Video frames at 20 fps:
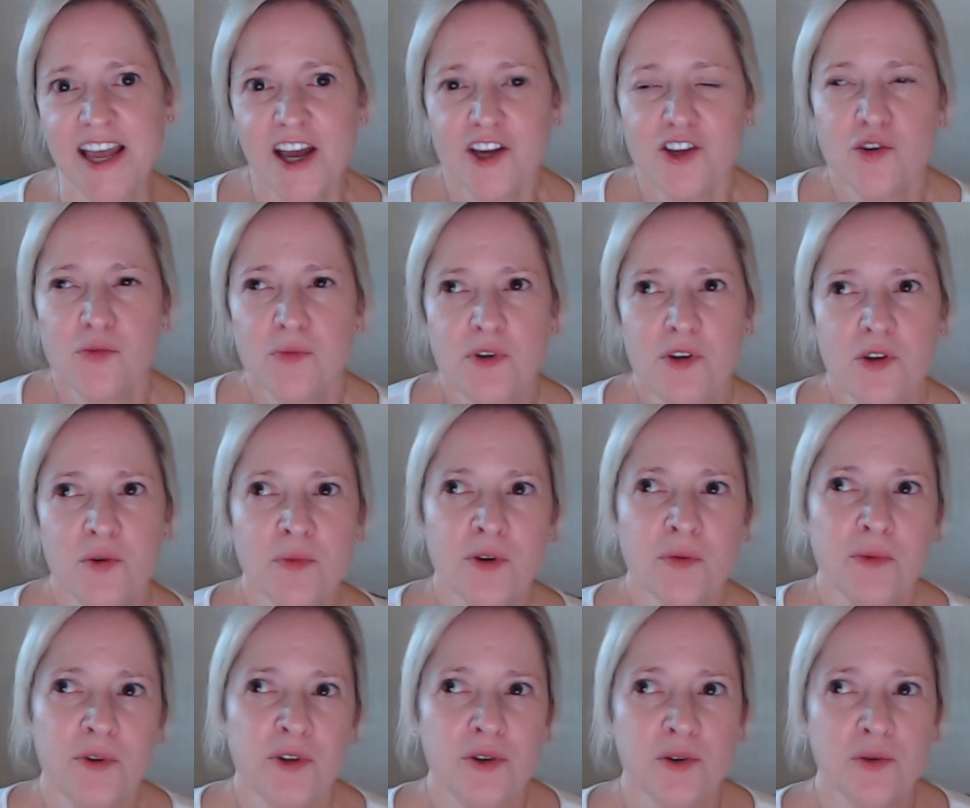
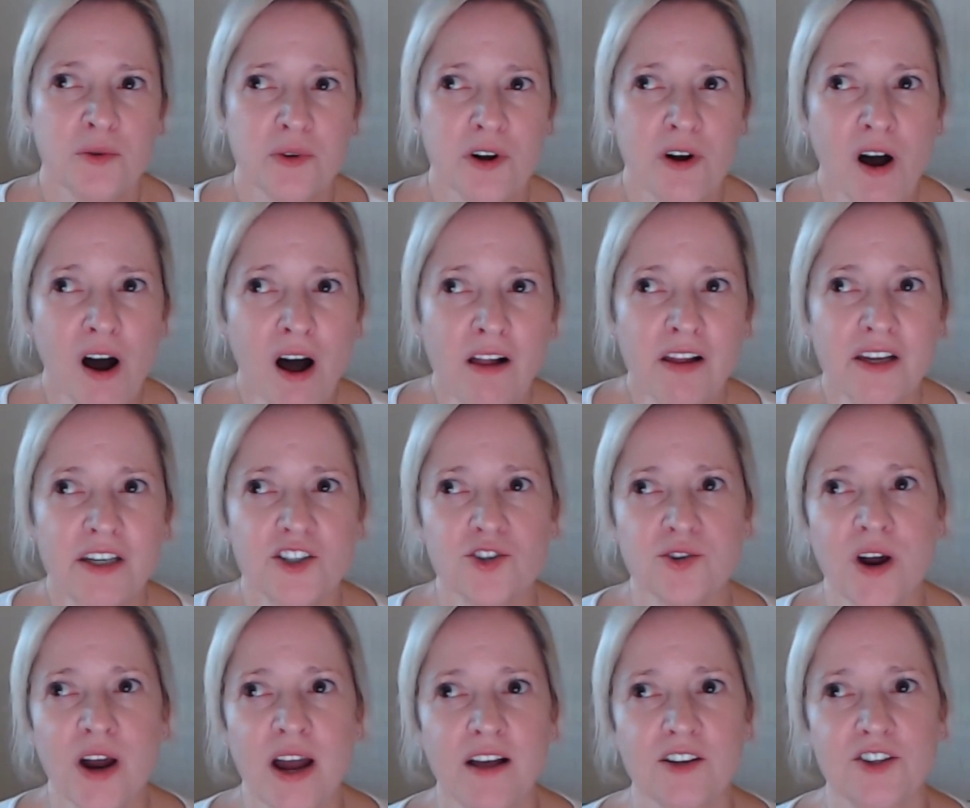You recall at
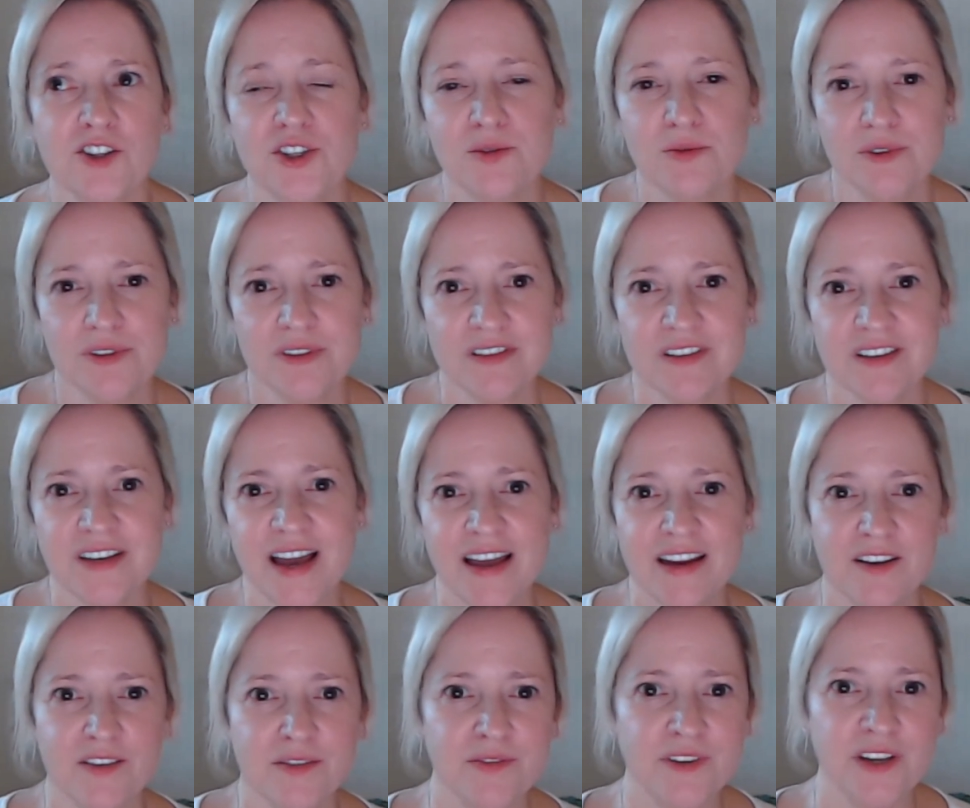trial she was kind
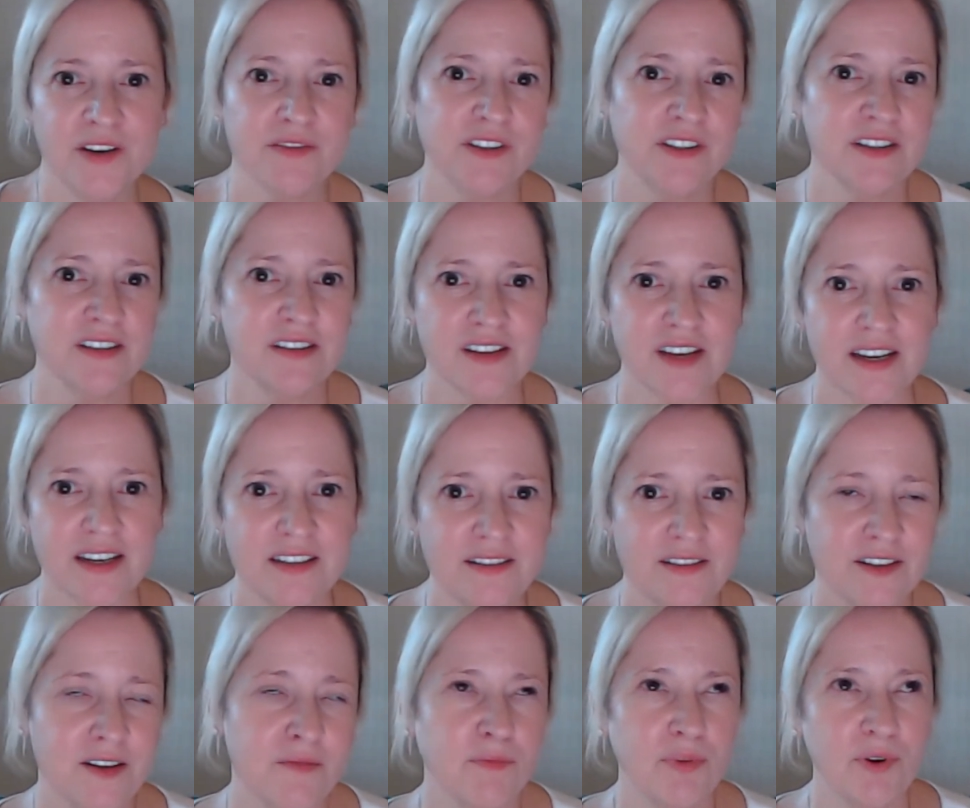of given this
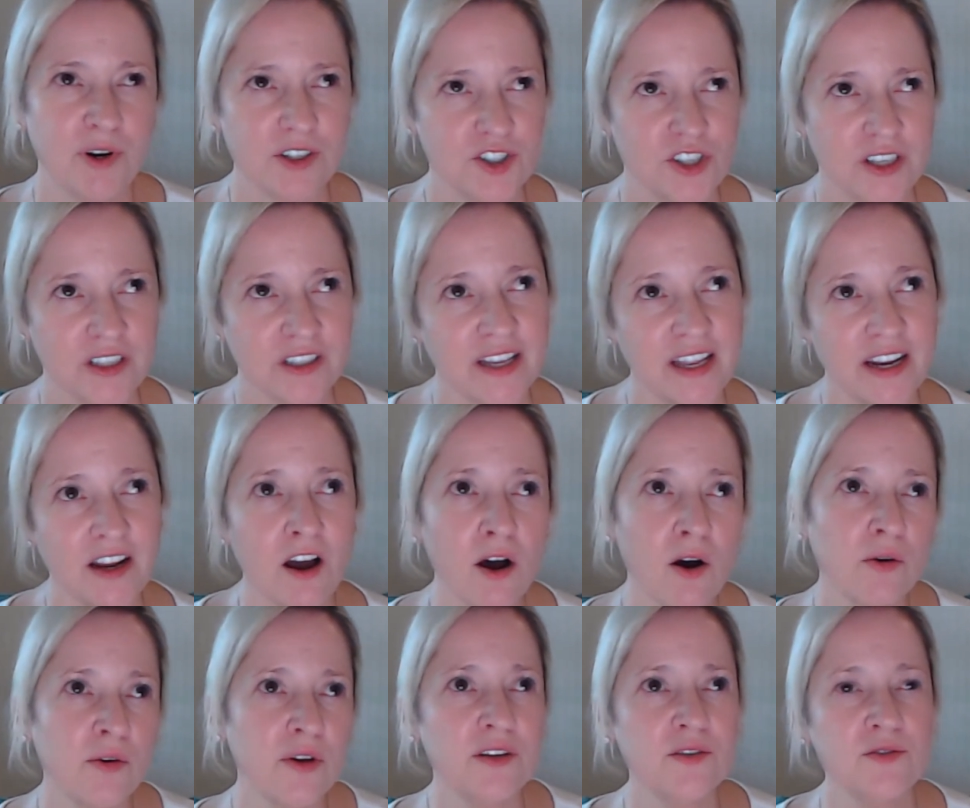impression that,
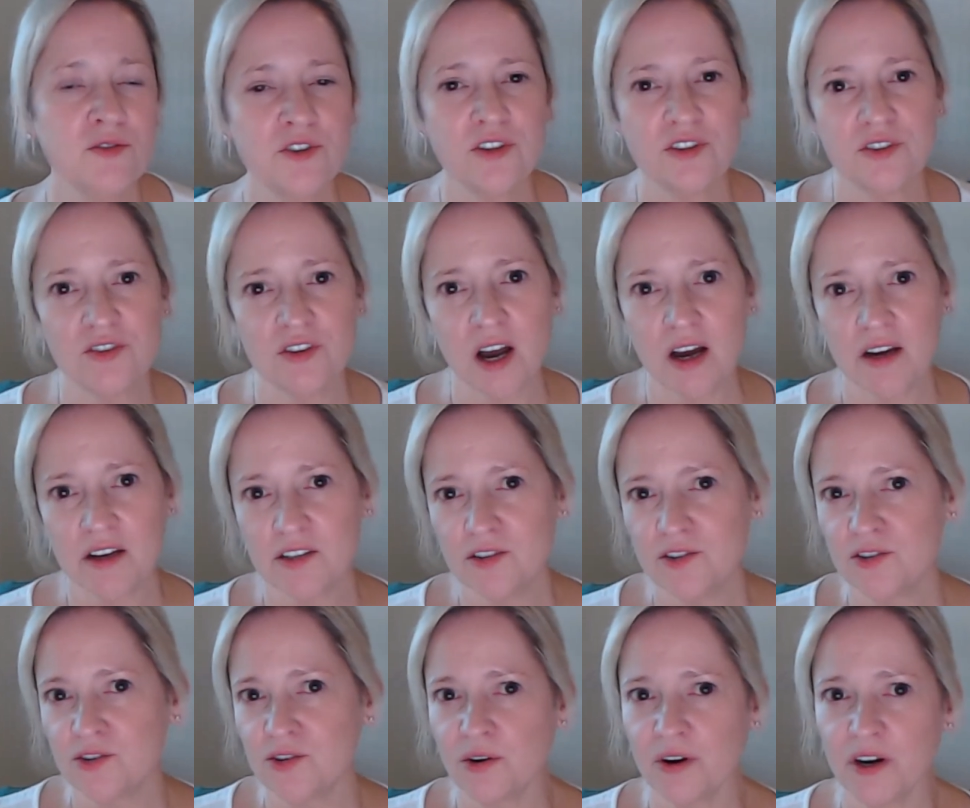oh, he was just talking
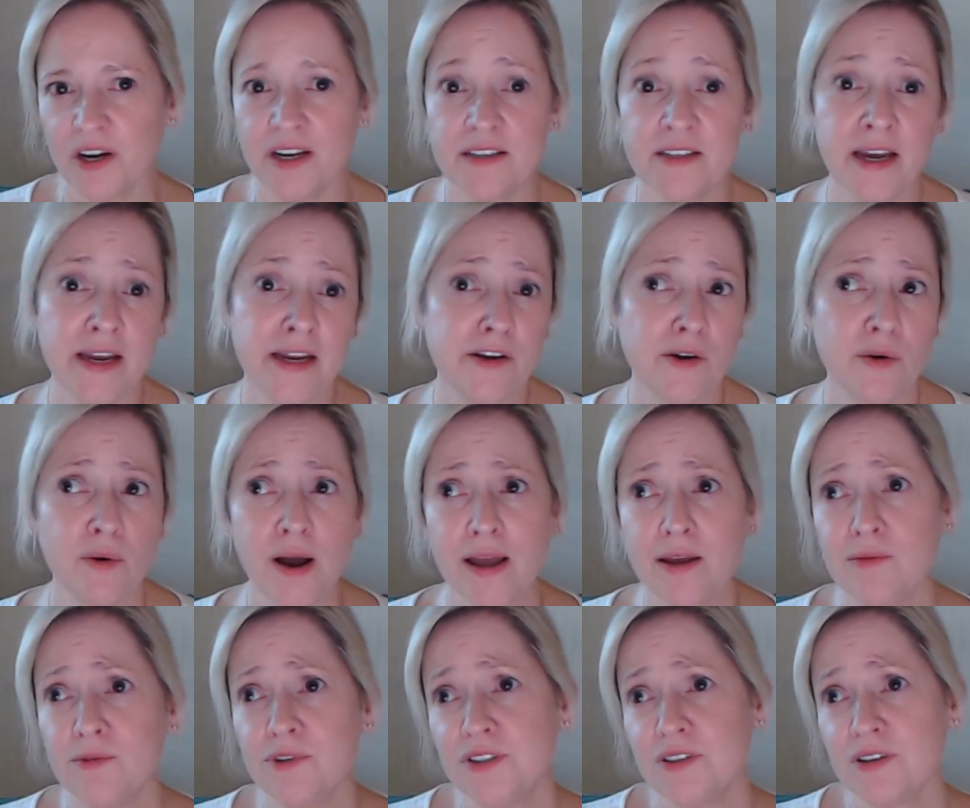stories. I had no idea he
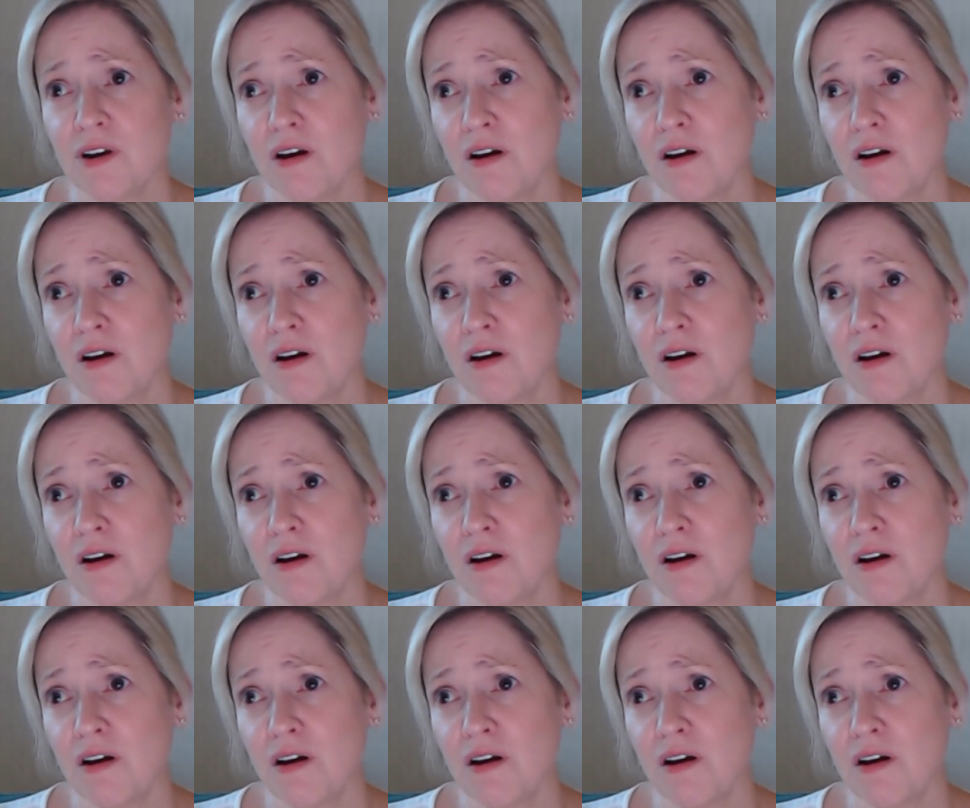was